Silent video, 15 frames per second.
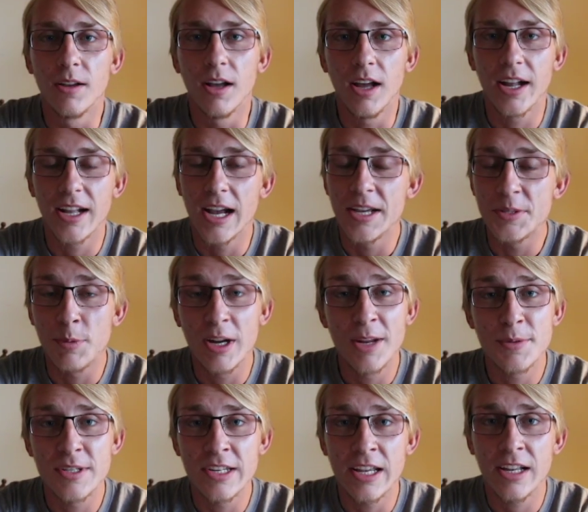Hi guys, my
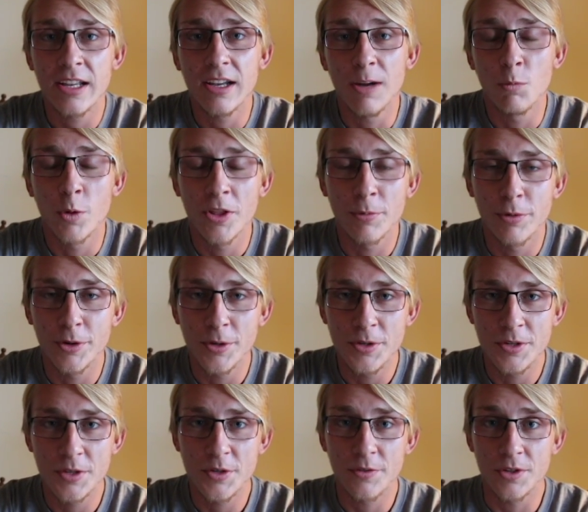name's Nick. I'm one of the
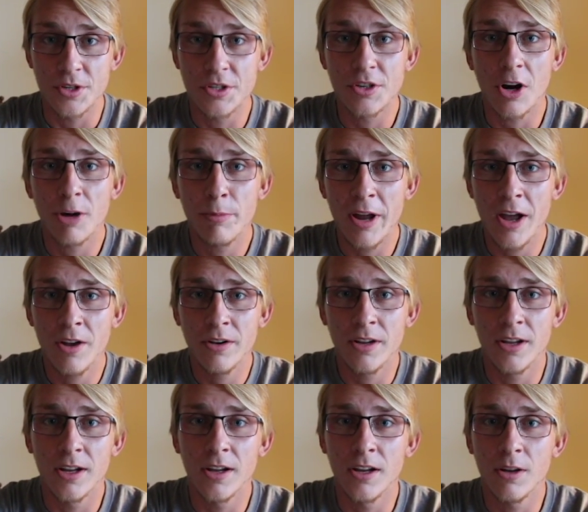producers for Starbound,
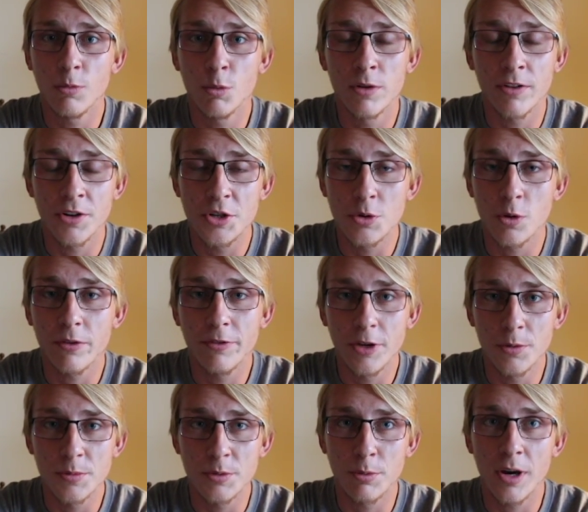one of our short
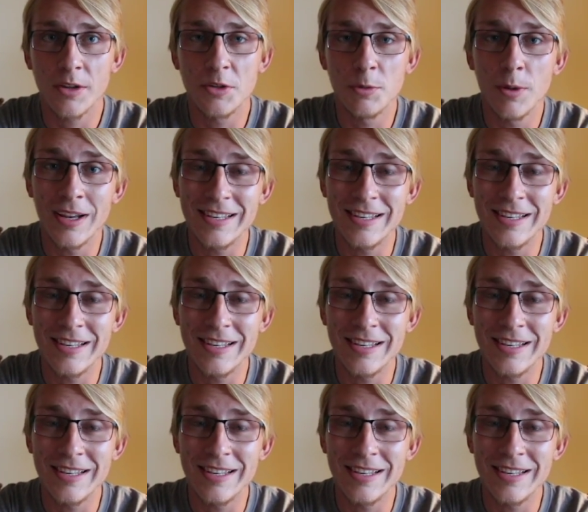films brought to you by